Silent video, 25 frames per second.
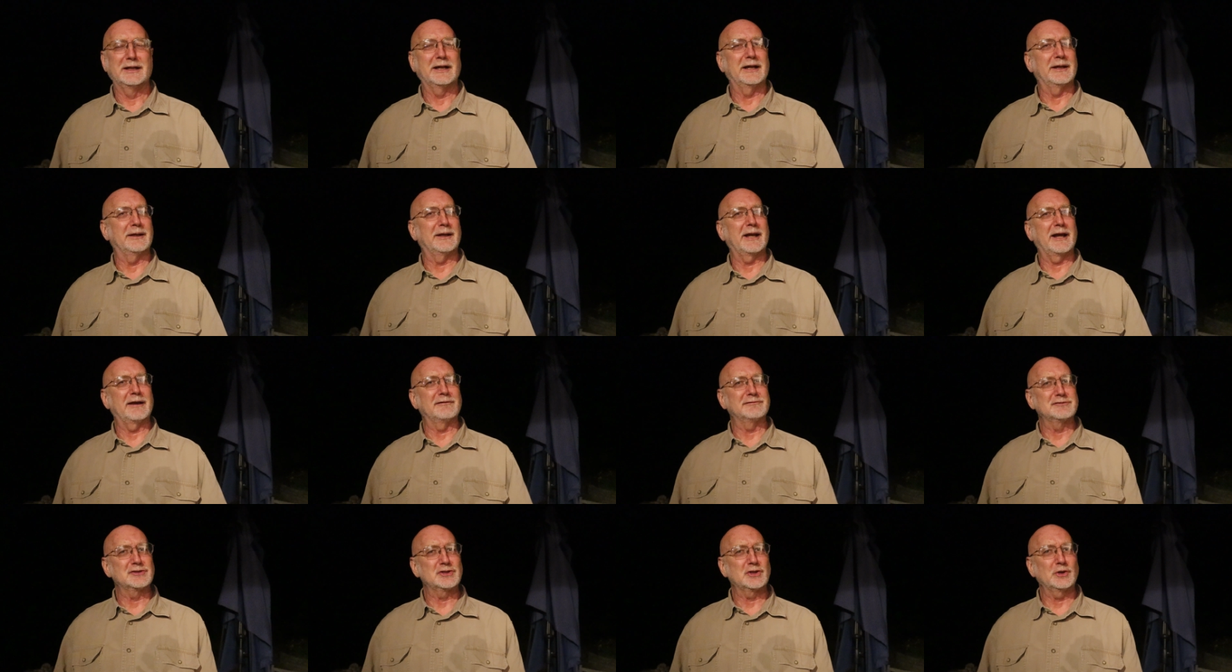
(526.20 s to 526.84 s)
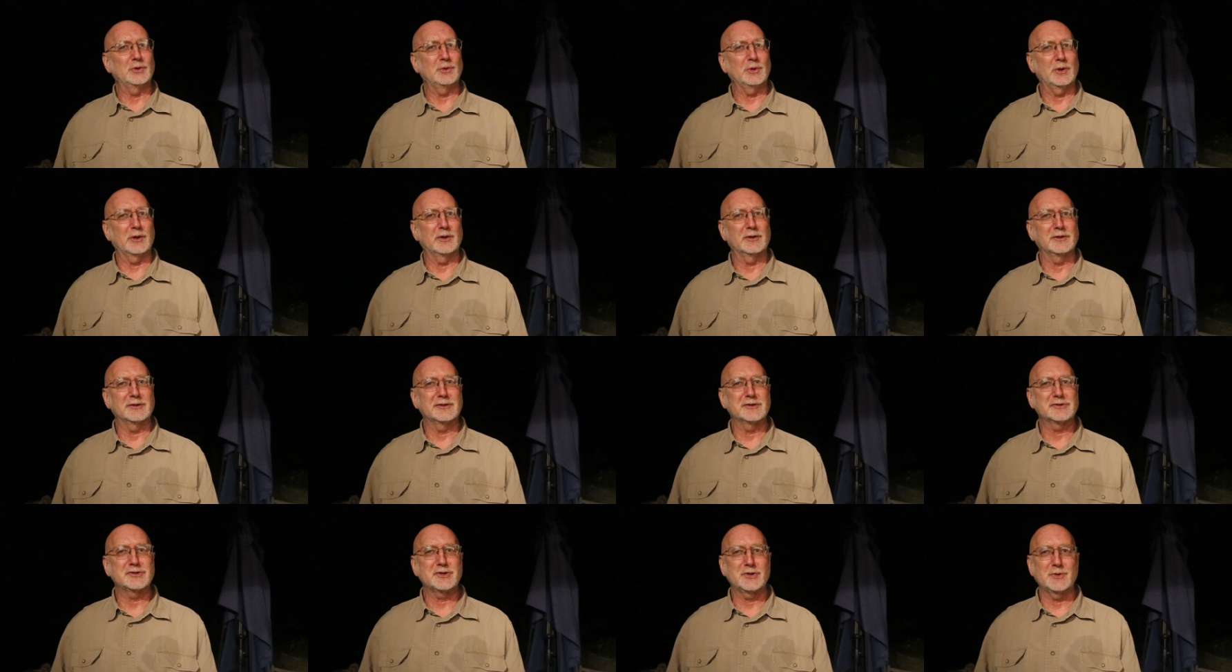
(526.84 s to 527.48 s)
and have two,
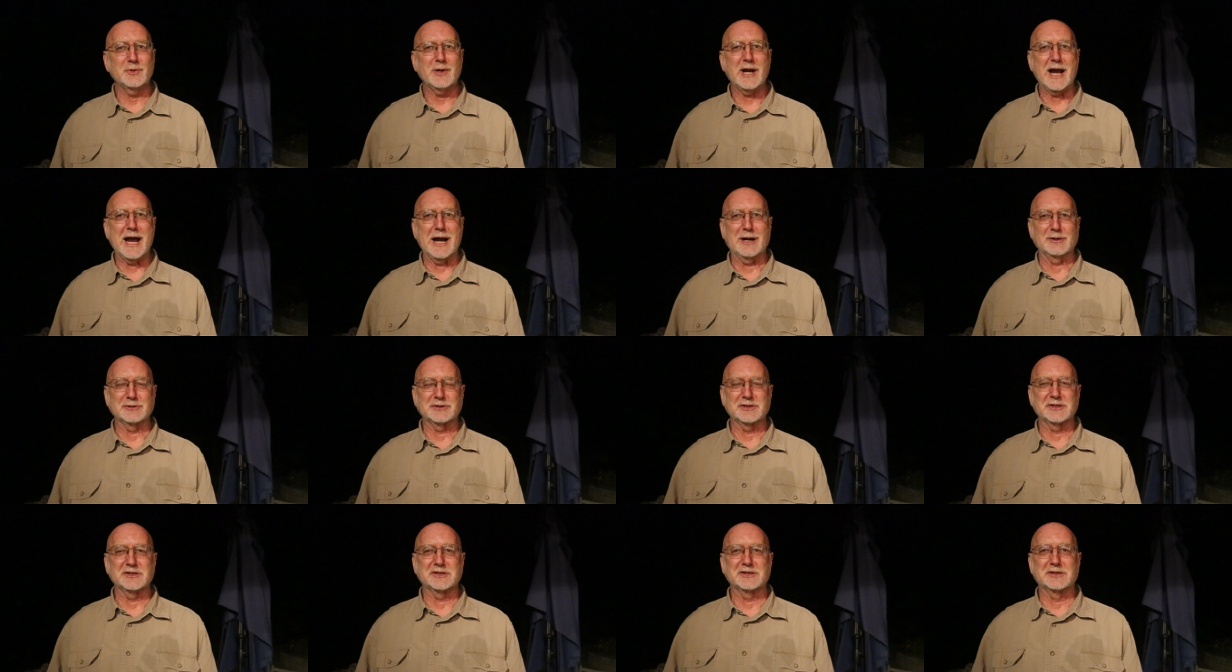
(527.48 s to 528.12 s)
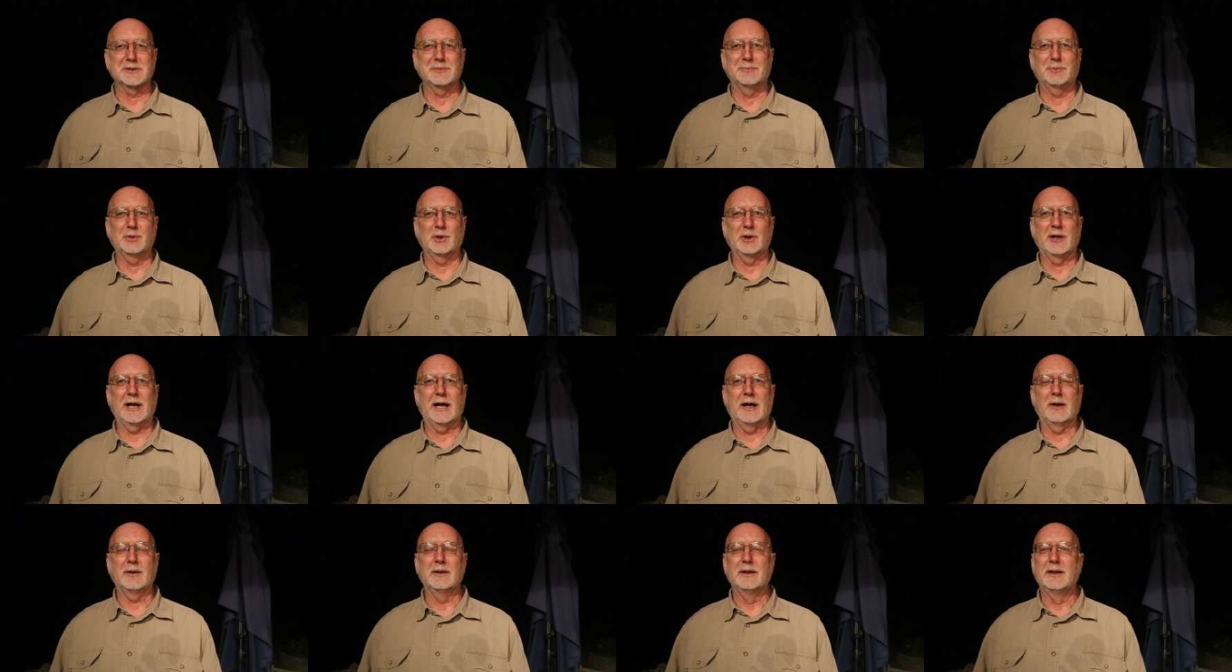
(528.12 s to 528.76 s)
two houses to put
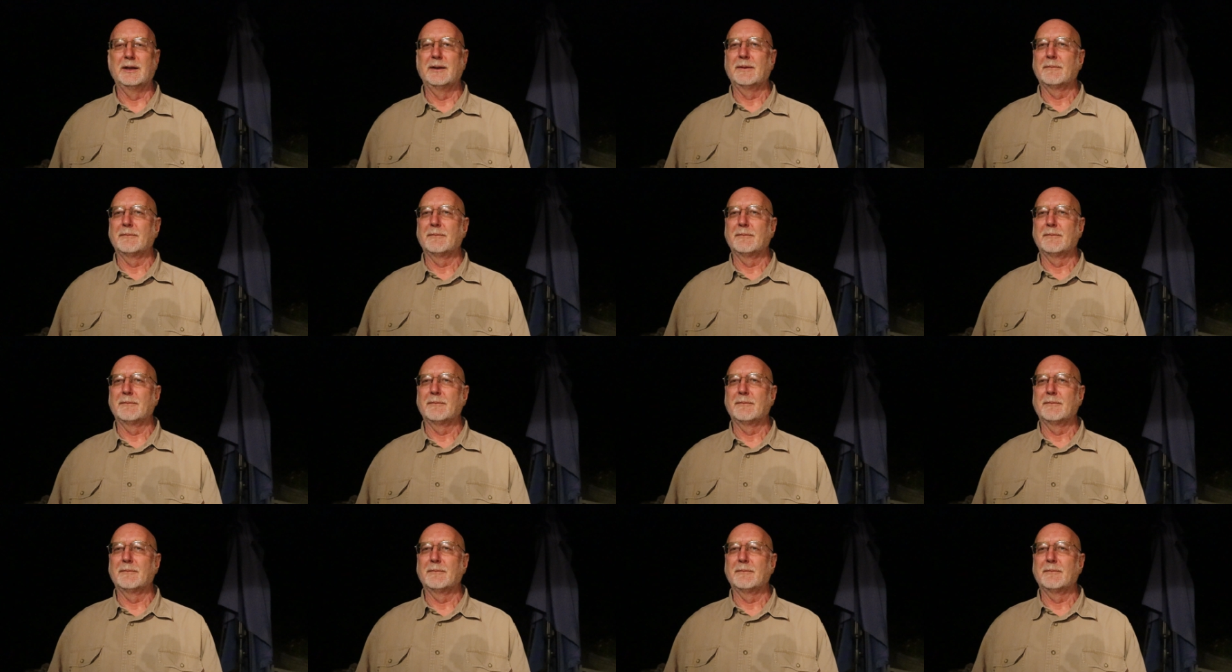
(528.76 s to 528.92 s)
out.